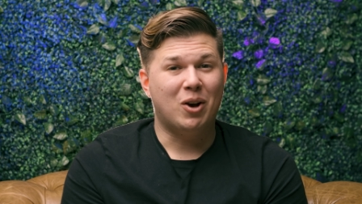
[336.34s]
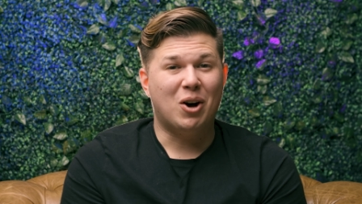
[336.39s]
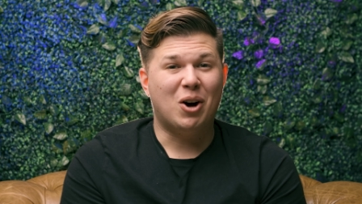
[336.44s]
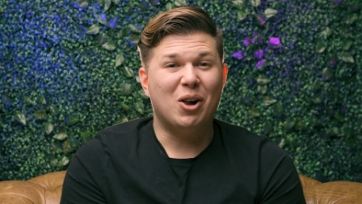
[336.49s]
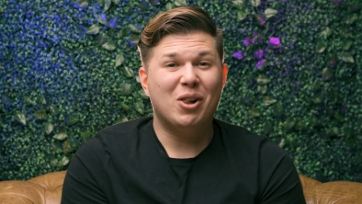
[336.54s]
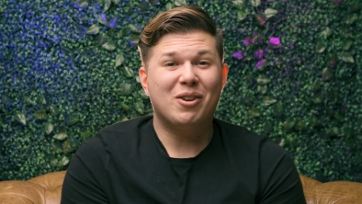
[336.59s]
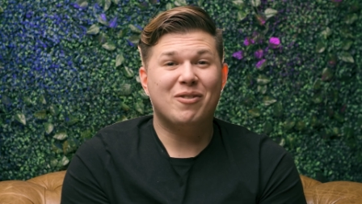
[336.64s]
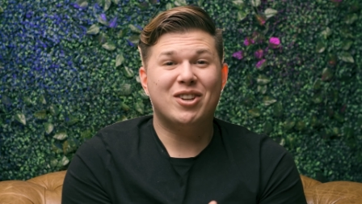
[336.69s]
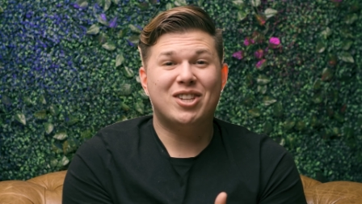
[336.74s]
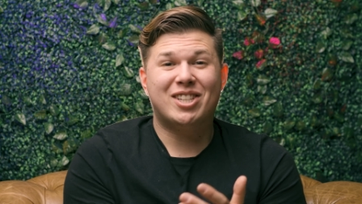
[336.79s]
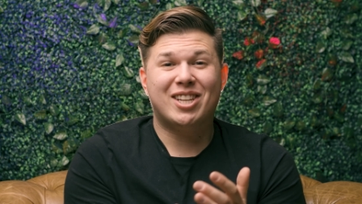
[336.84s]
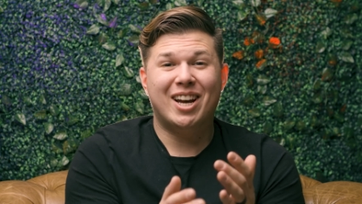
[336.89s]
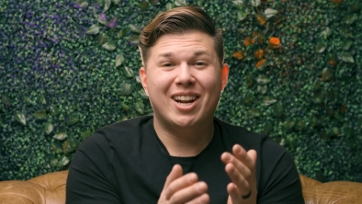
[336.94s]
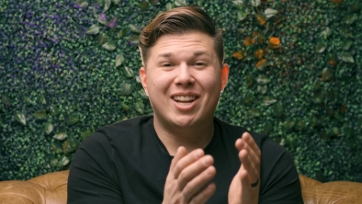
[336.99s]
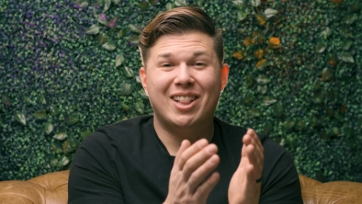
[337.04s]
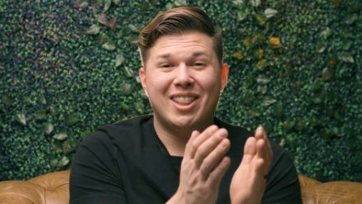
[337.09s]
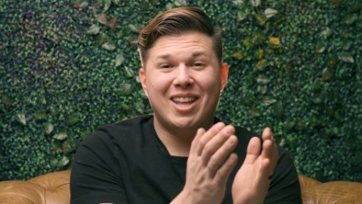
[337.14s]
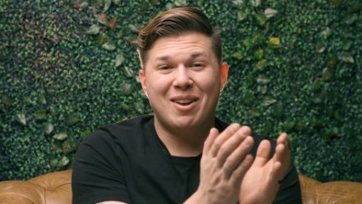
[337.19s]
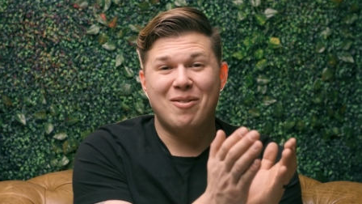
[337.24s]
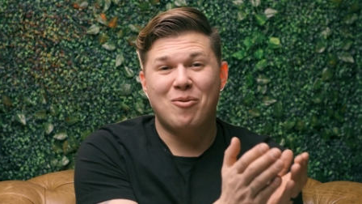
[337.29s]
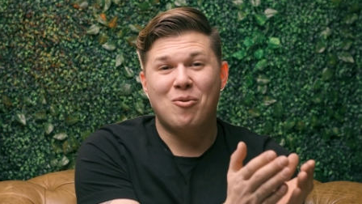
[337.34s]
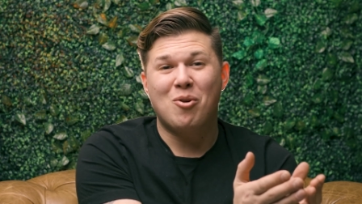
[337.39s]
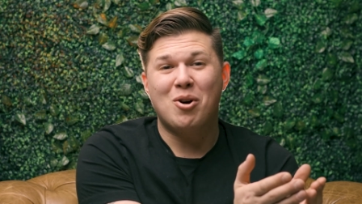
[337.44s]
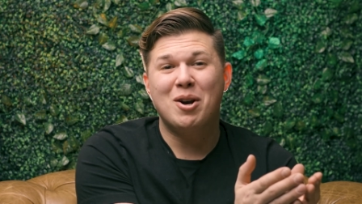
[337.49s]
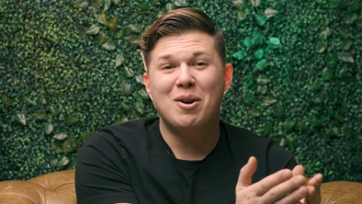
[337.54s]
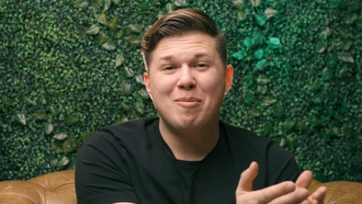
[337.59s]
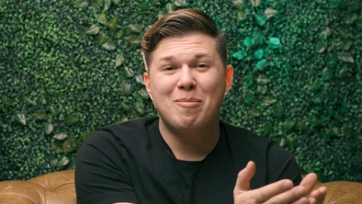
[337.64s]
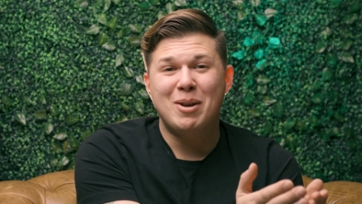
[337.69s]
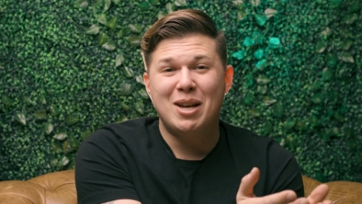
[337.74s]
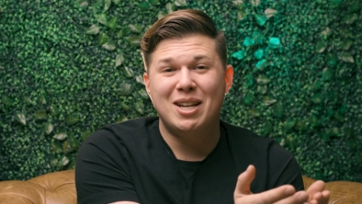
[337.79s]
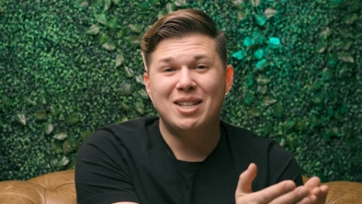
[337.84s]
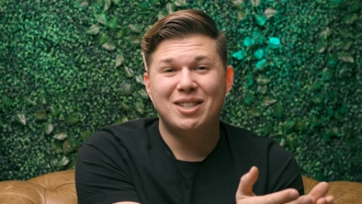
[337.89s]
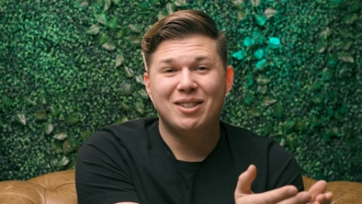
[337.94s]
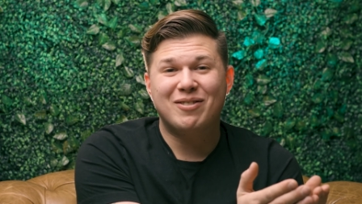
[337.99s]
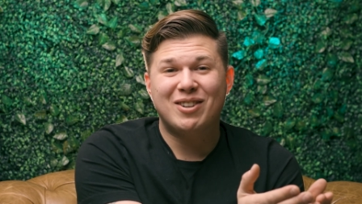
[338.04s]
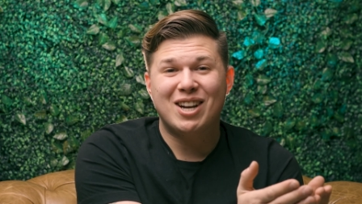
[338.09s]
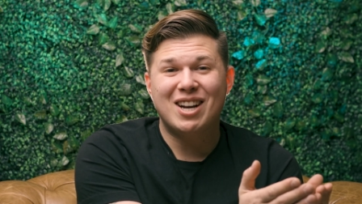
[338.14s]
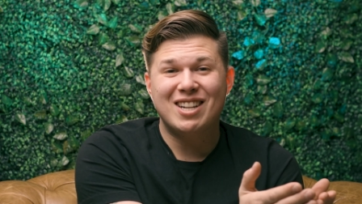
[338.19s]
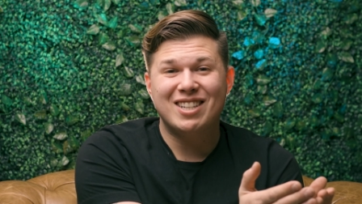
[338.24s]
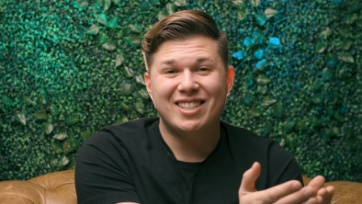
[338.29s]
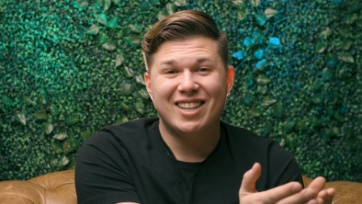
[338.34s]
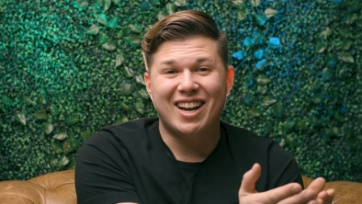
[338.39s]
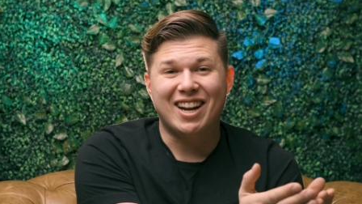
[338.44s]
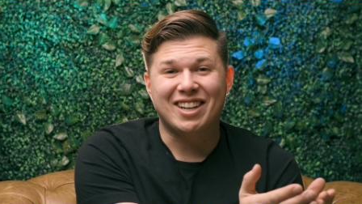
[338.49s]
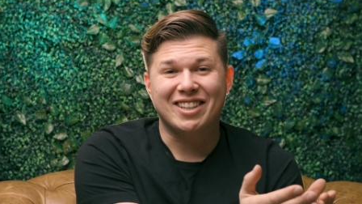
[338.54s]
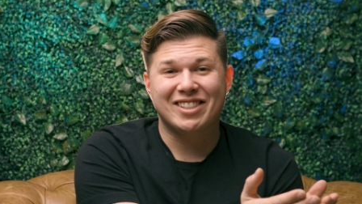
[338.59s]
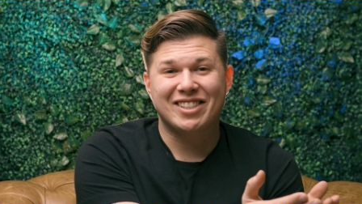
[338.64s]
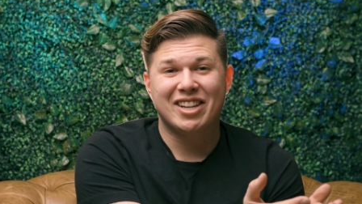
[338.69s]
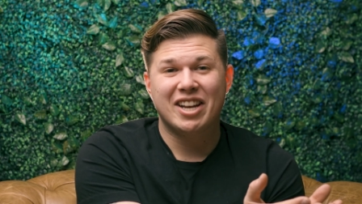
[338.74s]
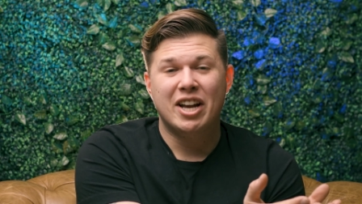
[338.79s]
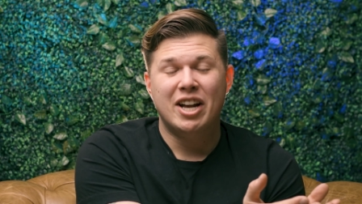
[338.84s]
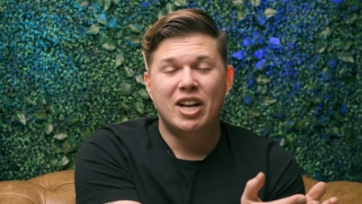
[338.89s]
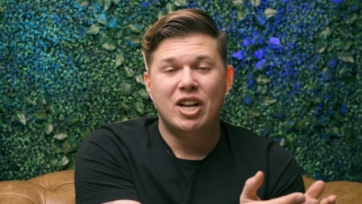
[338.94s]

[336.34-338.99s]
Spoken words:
All of a sudden, that one piece of context